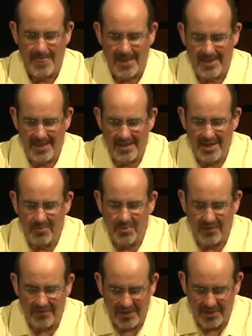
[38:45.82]
And then a number
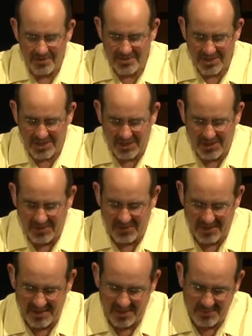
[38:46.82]
of years ago,
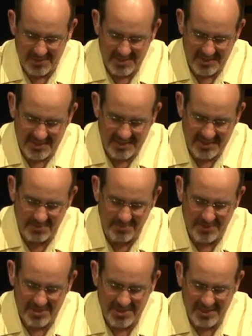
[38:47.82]
I was in a
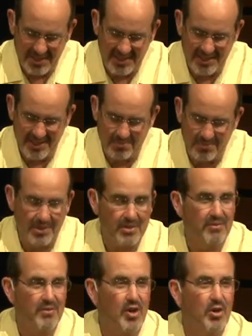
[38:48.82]
deeper study in the book
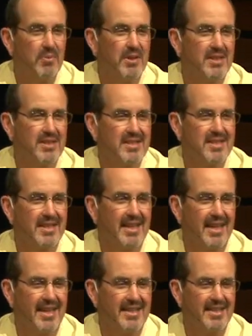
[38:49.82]
of Romans,
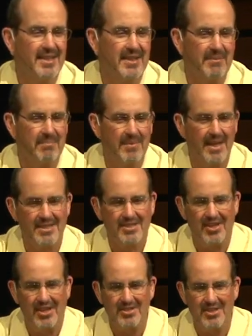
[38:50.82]
and um, I
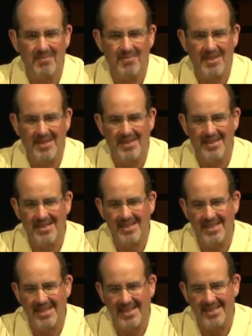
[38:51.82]
saw something
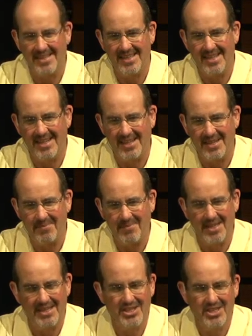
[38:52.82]
that um,
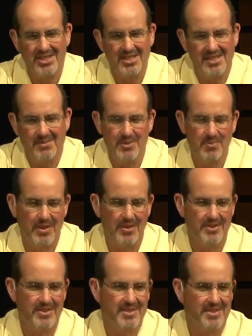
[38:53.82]
it just, it was one of
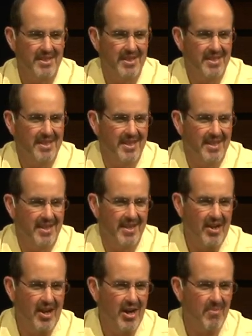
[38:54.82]
those
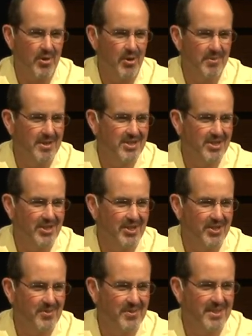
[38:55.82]
aha moments, you
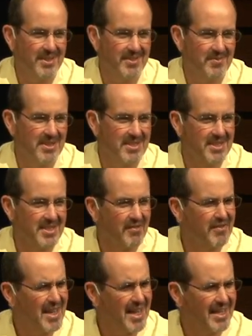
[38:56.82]
know, when, when stuff
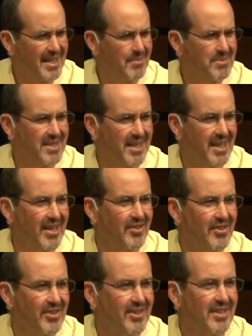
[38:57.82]
kind of comes together.